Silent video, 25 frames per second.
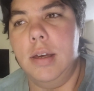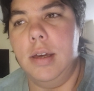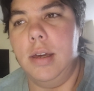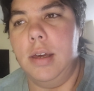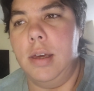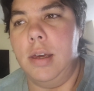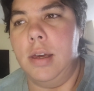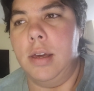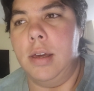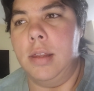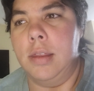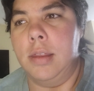
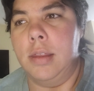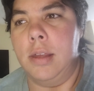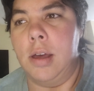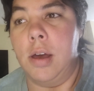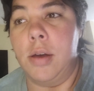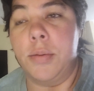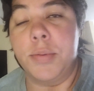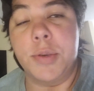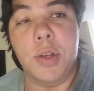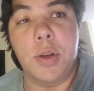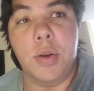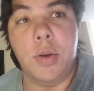and the
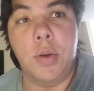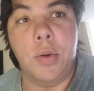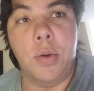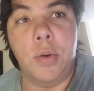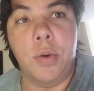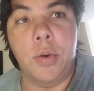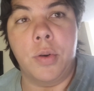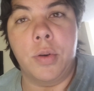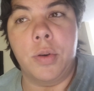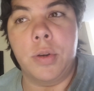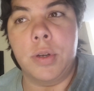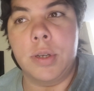obstacle
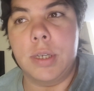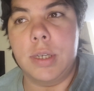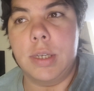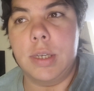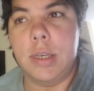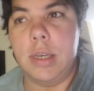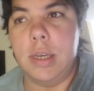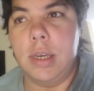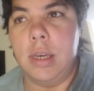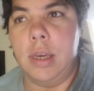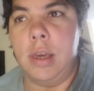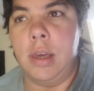course.
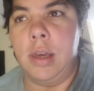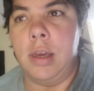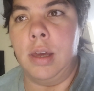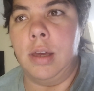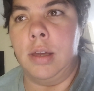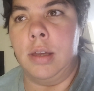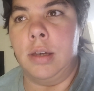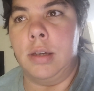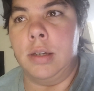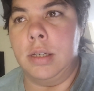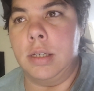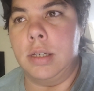
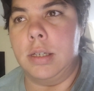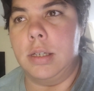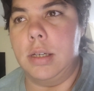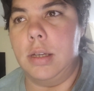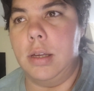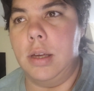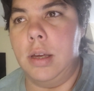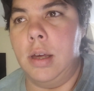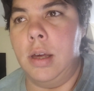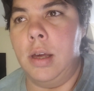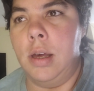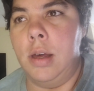And
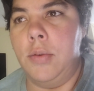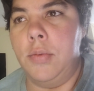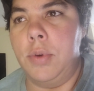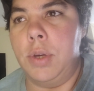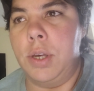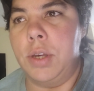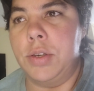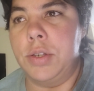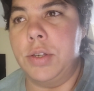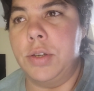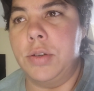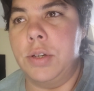uh, we
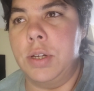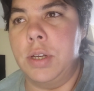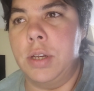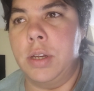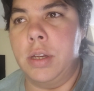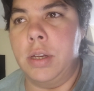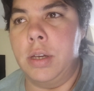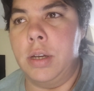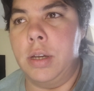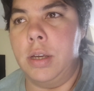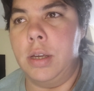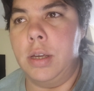also
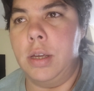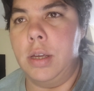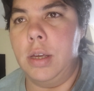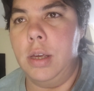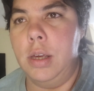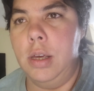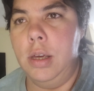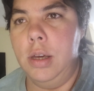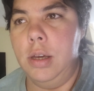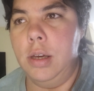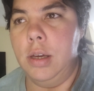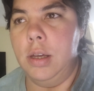did,
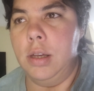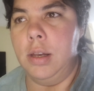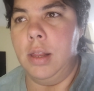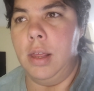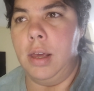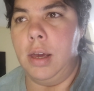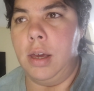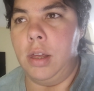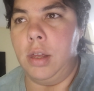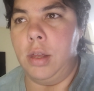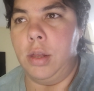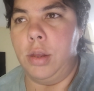we had
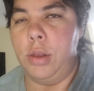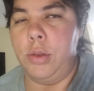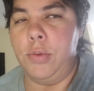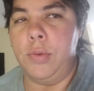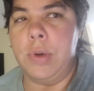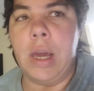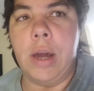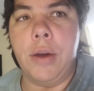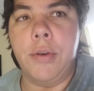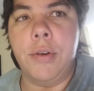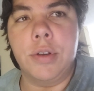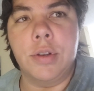like a
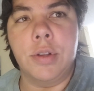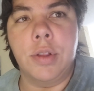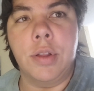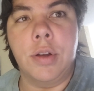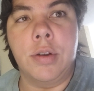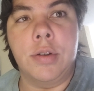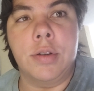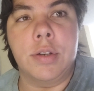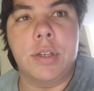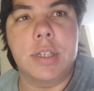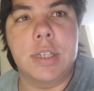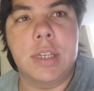three hour
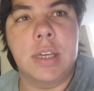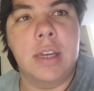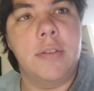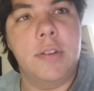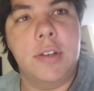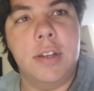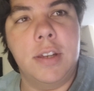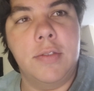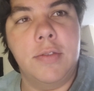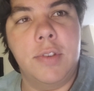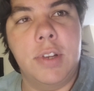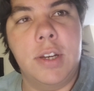long
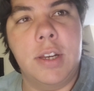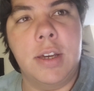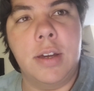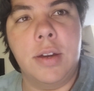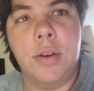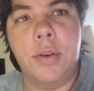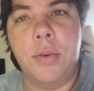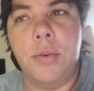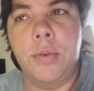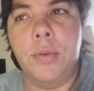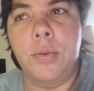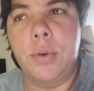safety
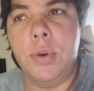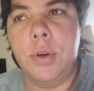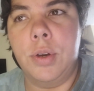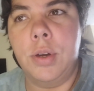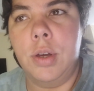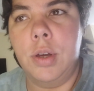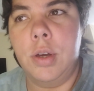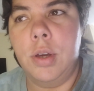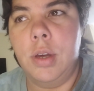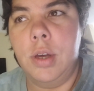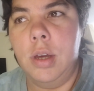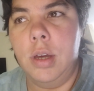video
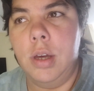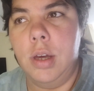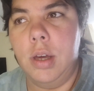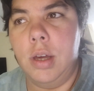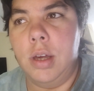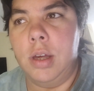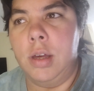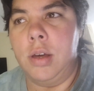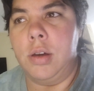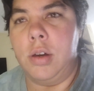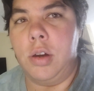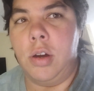
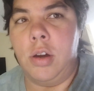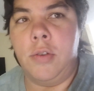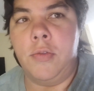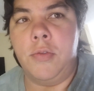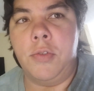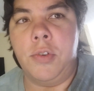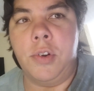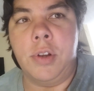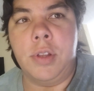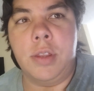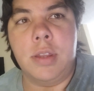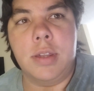uh,
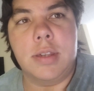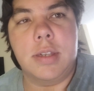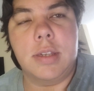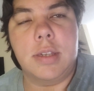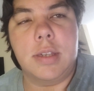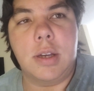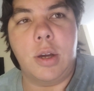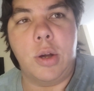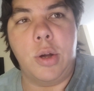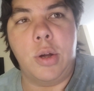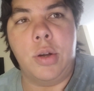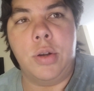
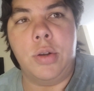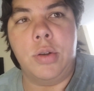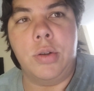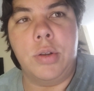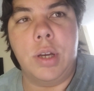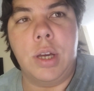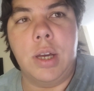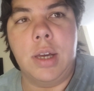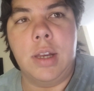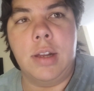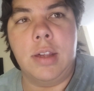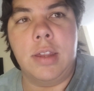conference call
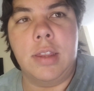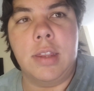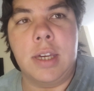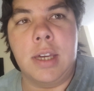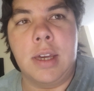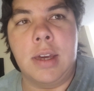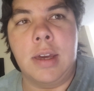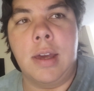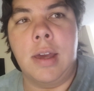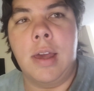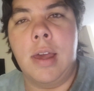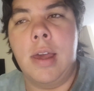kind of
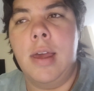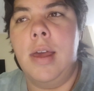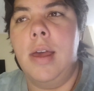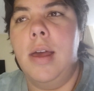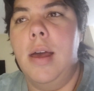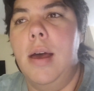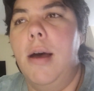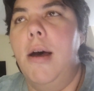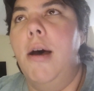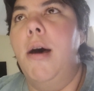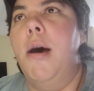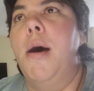thing.
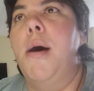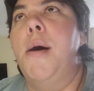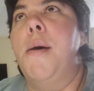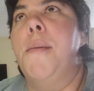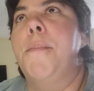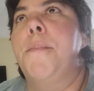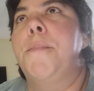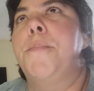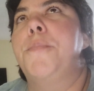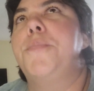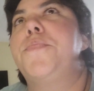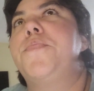
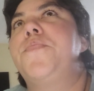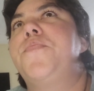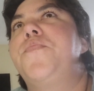Um,